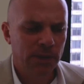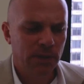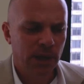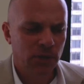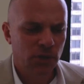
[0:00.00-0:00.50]

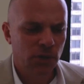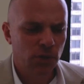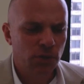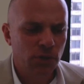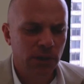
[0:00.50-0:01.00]
it,
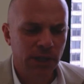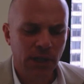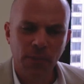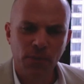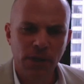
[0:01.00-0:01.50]
it's
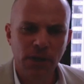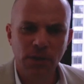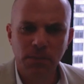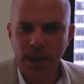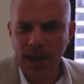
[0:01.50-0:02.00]
usually a
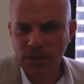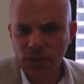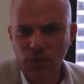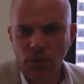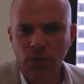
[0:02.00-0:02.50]
pretty good
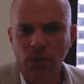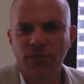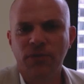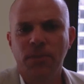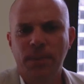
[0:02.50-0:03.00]
match
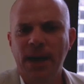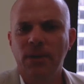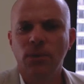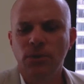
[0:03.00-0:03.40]
off the bat.